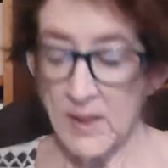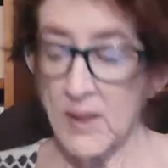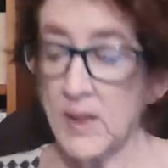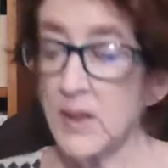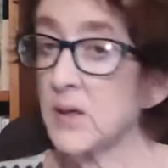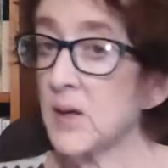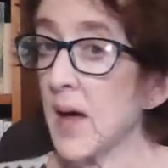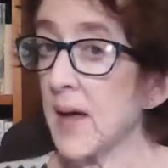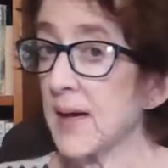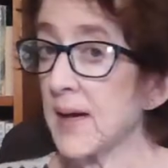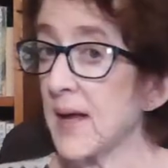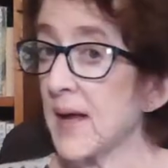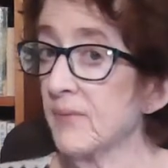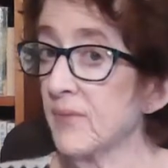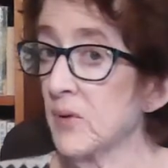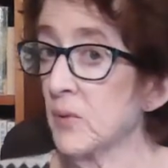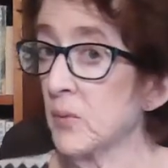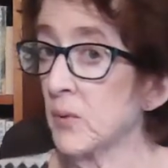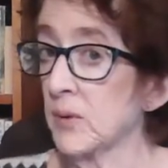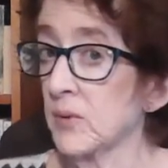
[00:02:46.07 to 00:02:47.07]
Not
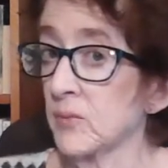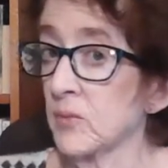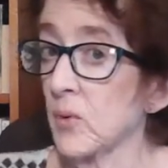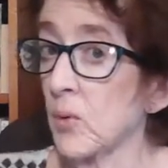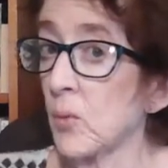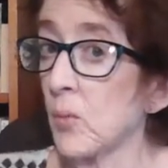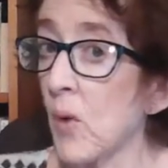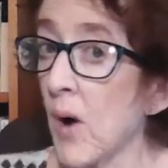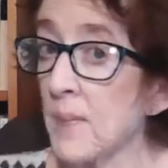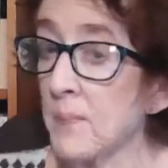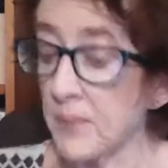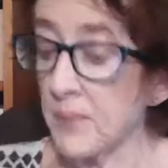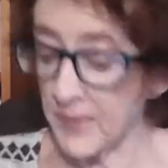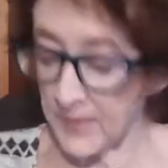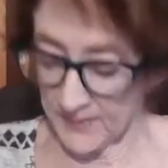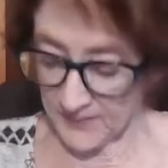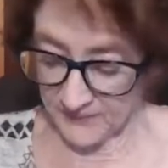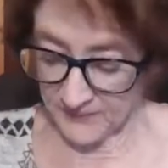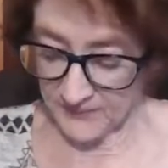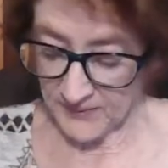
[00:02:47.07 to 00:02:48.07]
everyone is
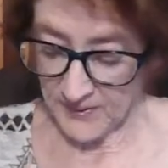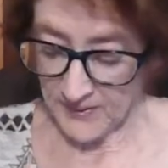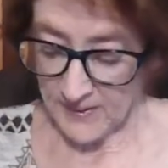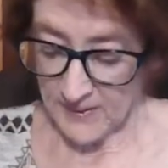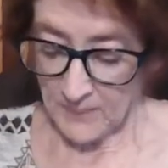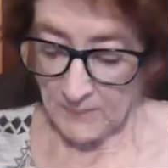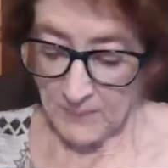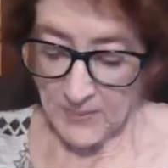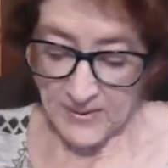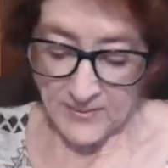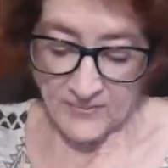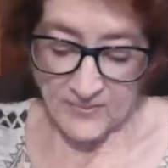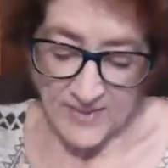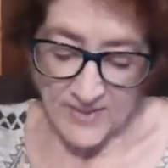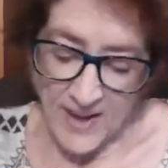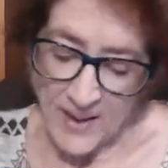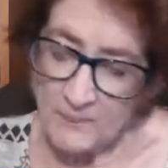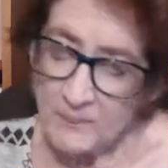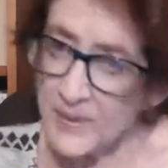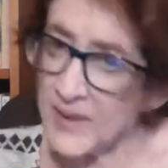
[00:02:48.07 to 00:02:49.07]
cooperative, but it's
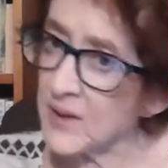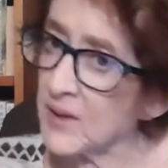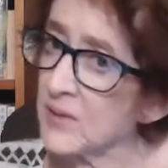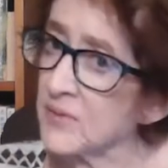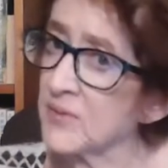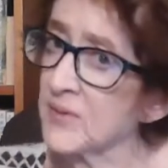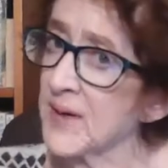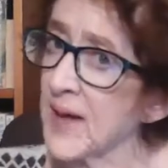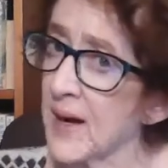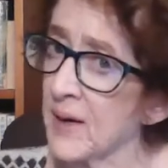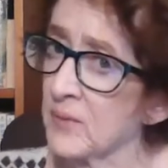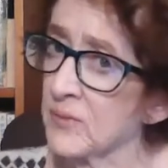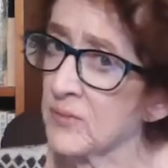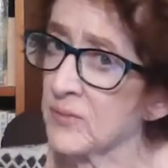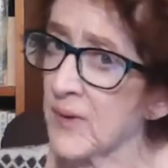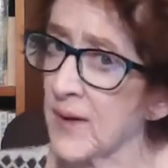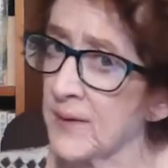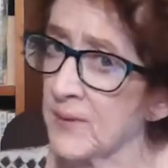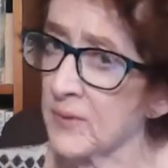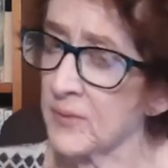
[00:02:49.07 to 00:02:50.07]
not because an
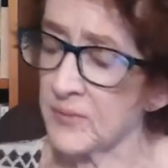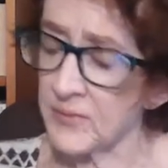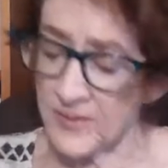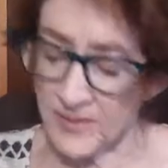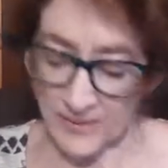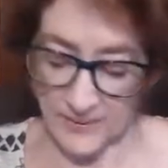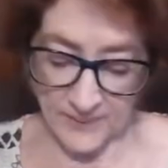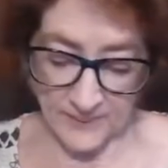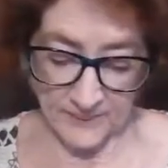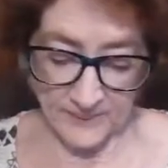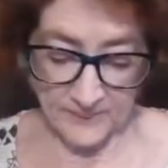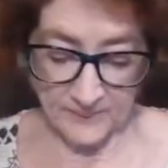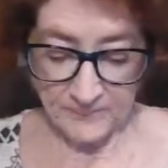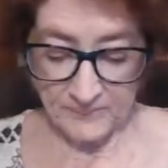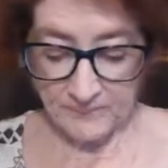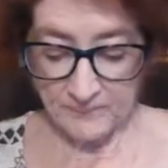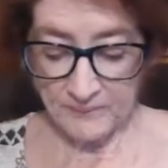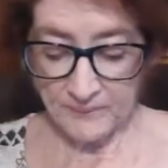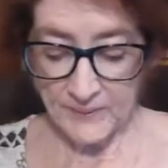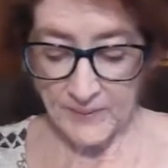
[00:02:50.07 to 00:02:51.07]
outsider's here.
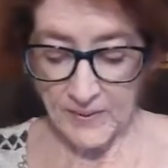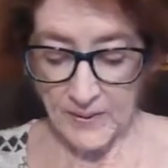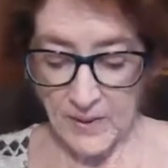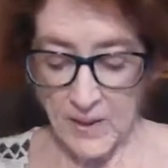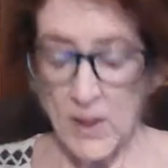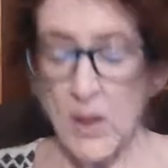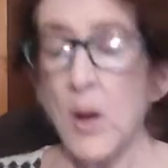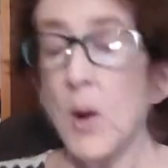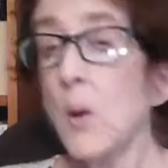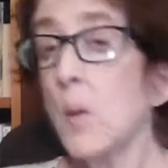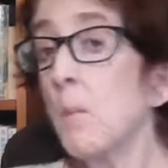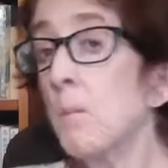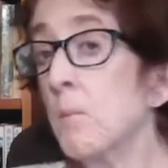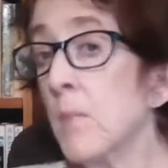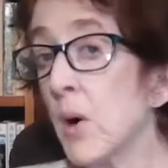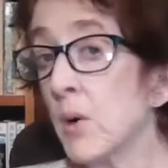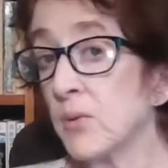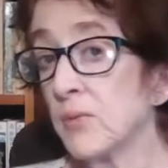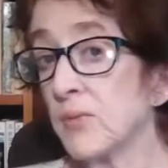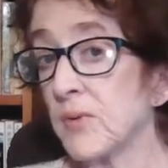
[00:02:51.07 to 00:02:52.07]

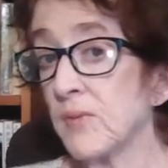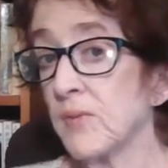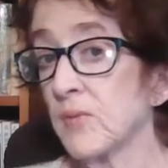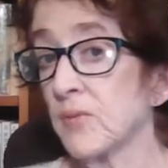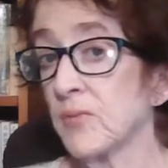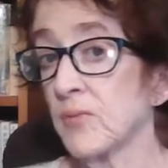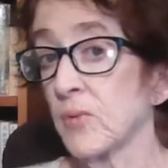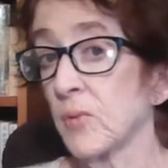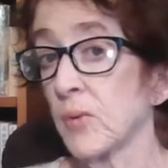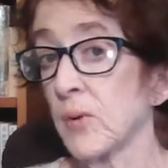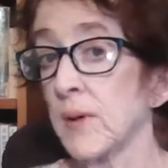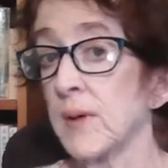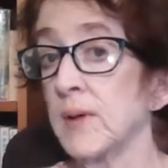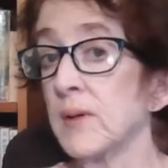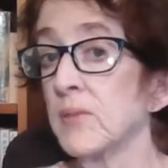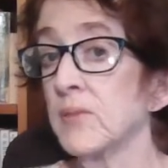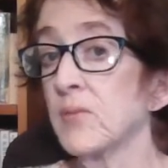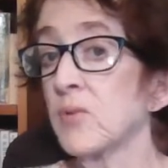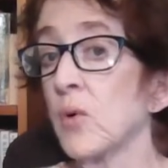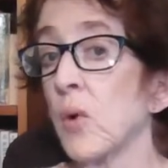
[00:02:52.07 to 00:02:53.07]
Most of the story
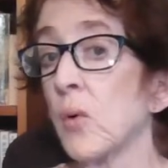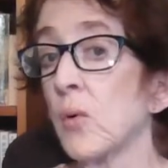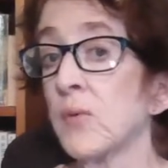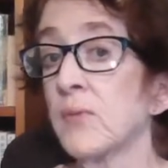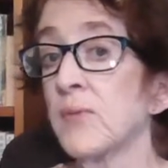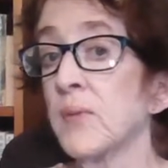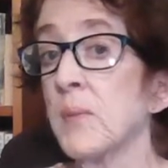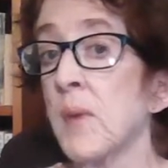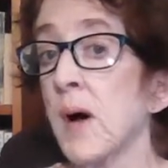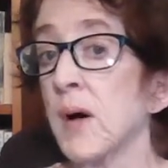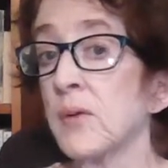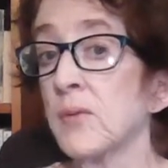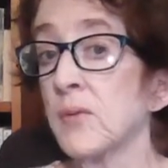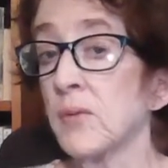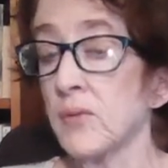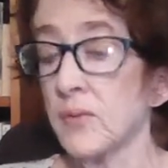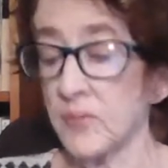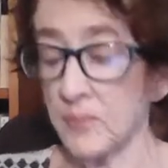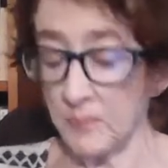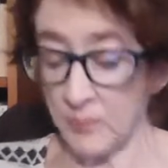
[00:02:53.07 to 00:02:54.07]
is told from
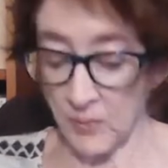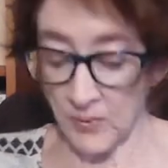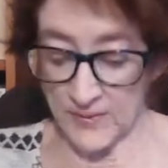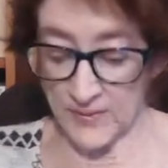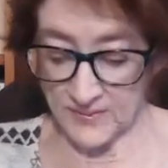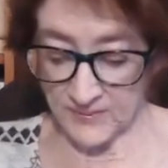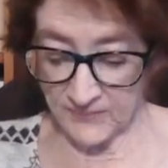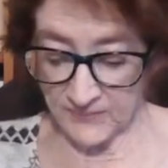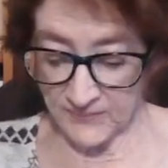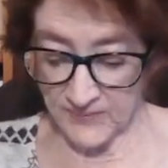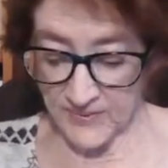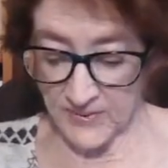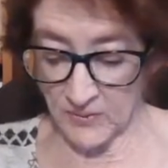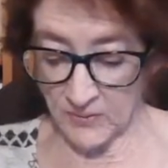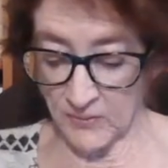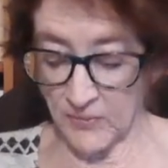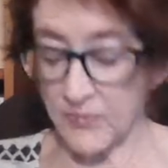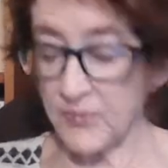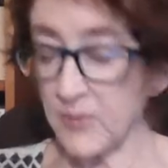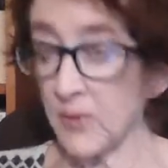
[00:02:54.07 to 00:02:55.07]
Hunter's point of
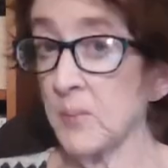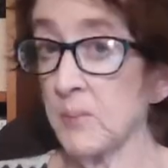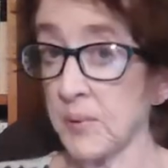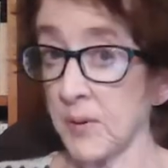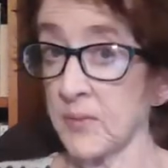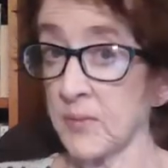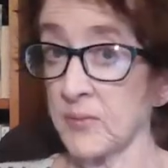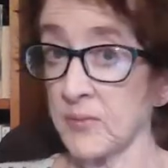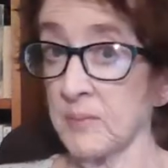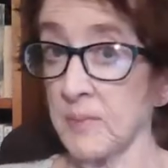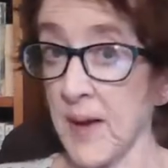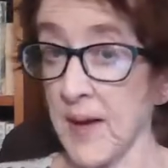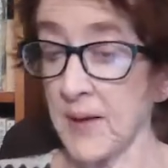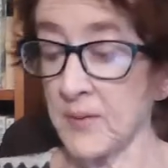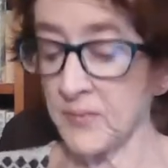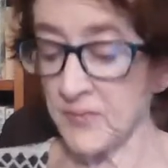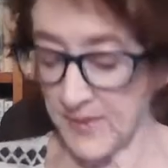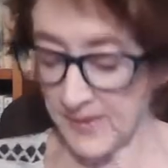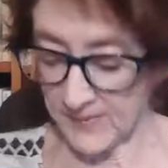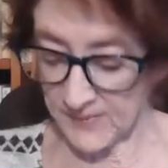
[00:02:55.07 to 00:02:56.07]
view, third-person
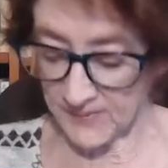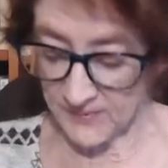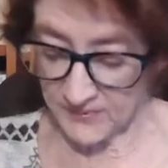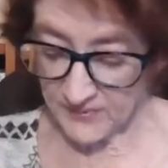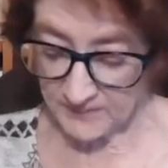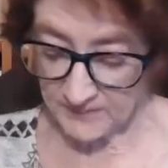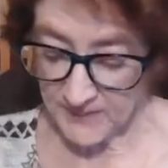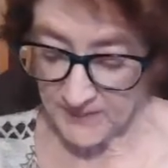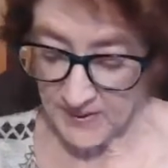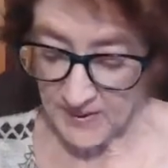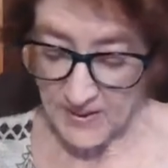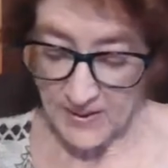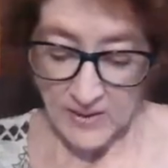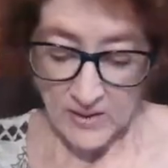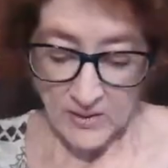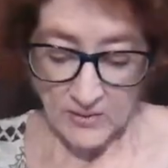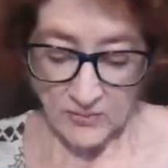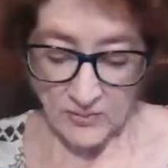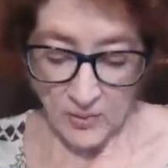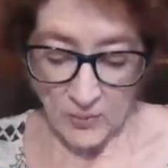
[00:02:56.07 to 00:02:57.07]
past tense.
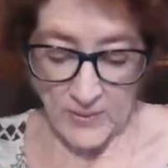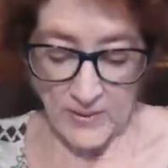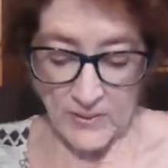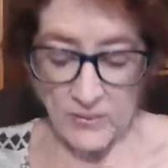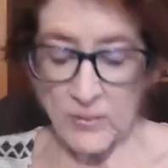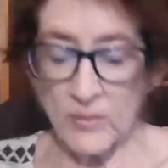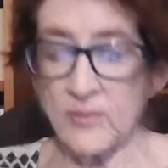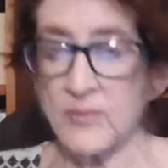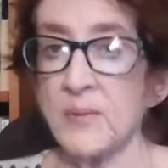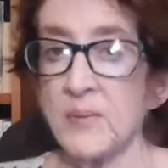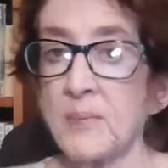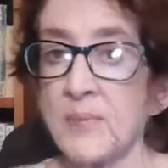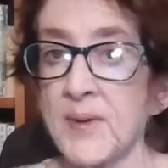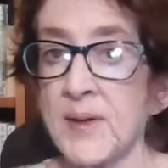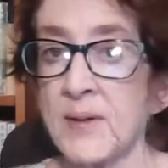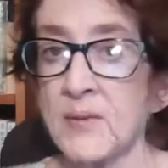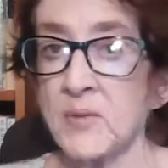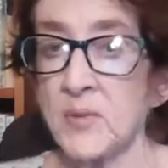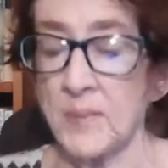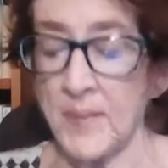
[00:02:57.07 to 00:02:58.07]
So we learn some
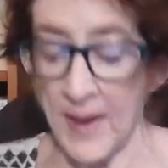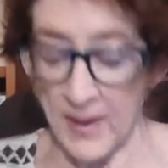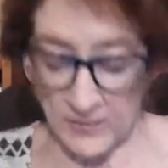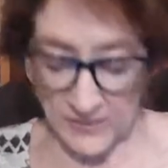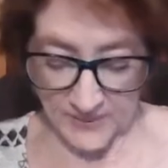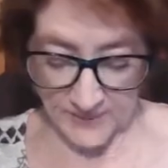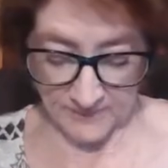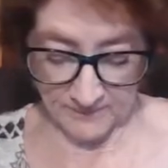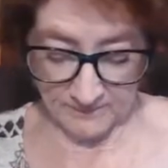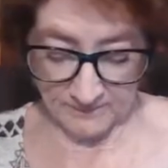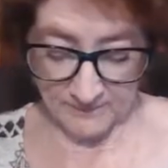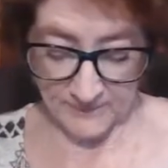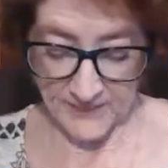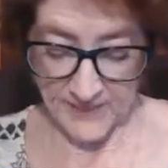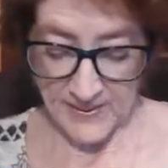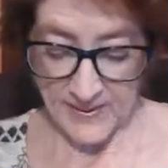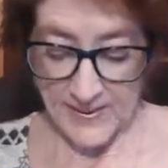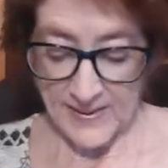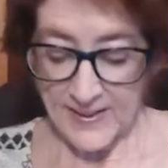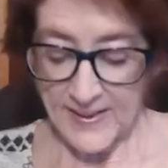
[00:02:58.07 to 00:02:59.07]
things about him.
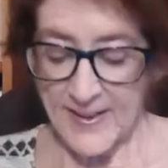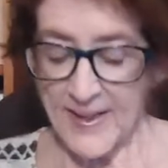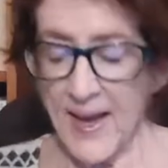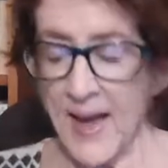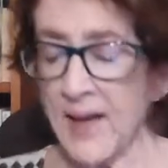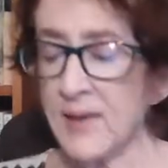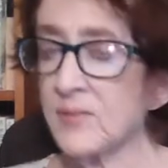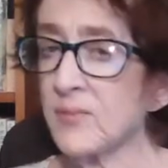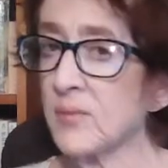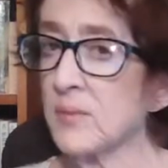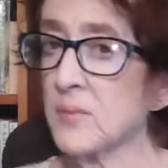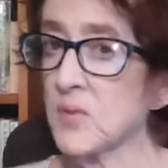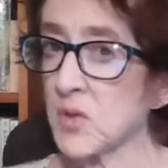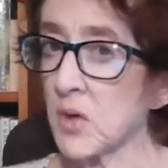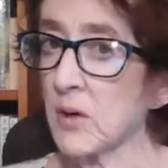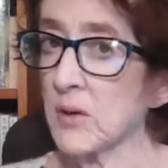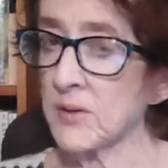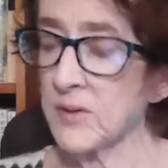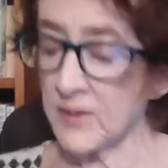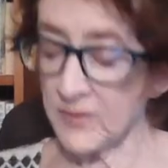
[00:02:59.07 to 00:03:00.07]
He has some
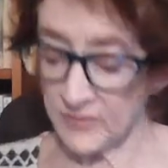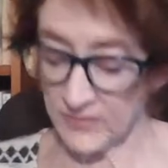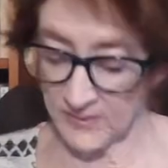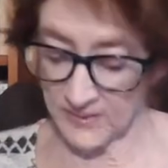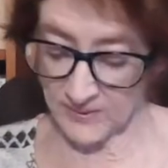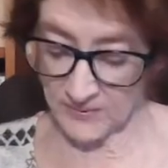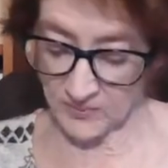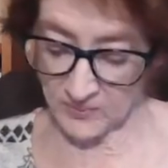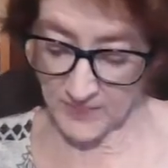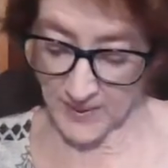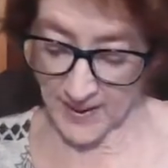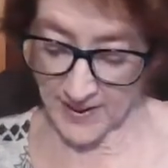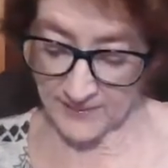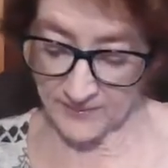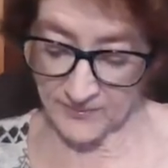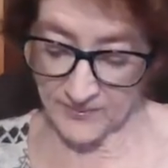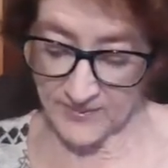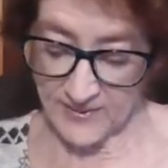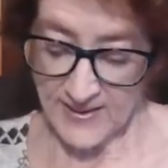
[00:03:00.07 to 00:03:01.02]
darkness in his past,